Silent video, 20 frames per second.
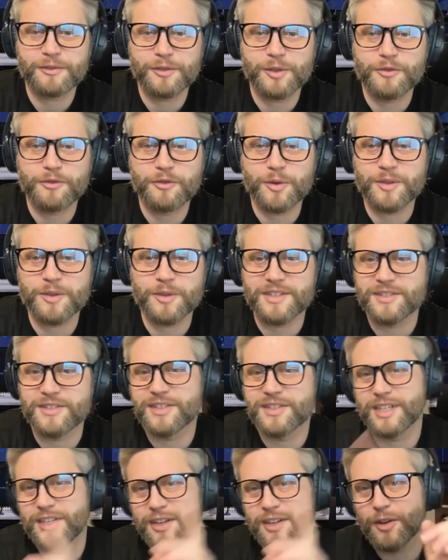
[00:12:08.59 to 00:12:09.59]
Look forward to
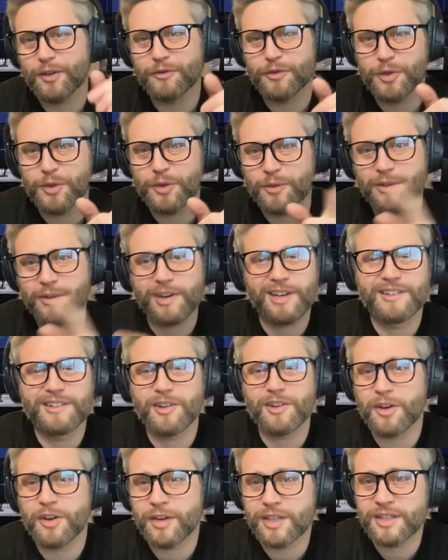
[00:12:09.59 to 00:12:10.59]
seeing all of you in
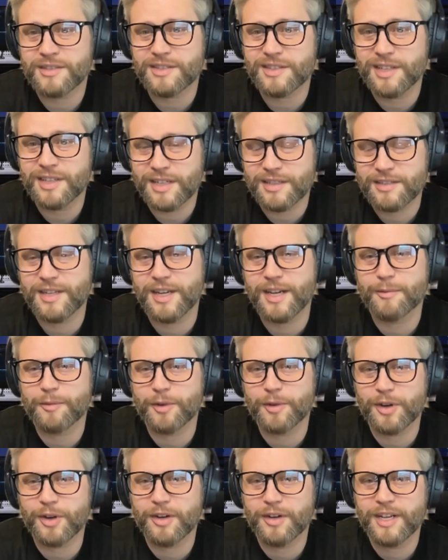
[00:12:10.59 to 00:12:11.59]
the audience next
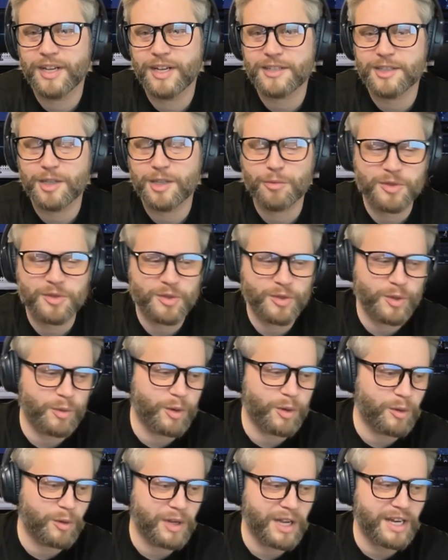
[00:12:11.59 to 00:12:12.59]
time on our next episode,
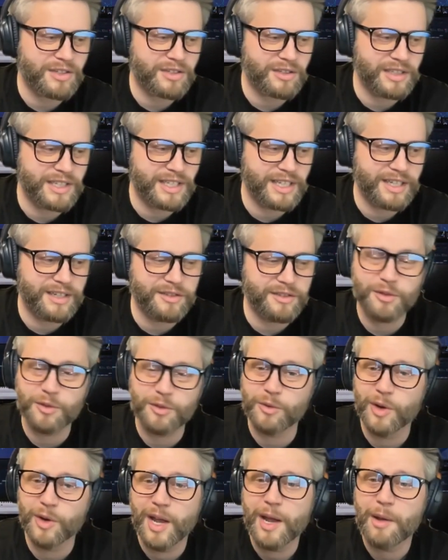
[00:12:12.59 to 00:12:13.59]
where we'll actually get
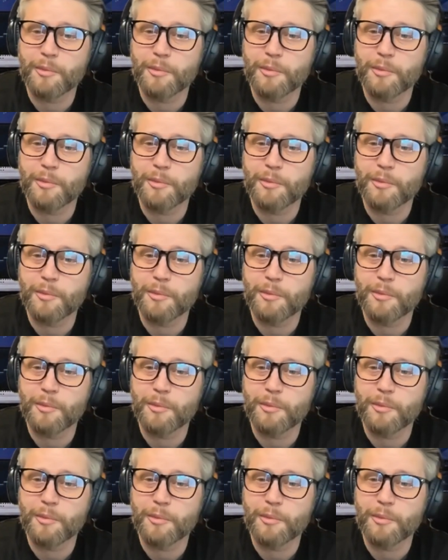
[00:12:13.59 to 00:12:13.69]
into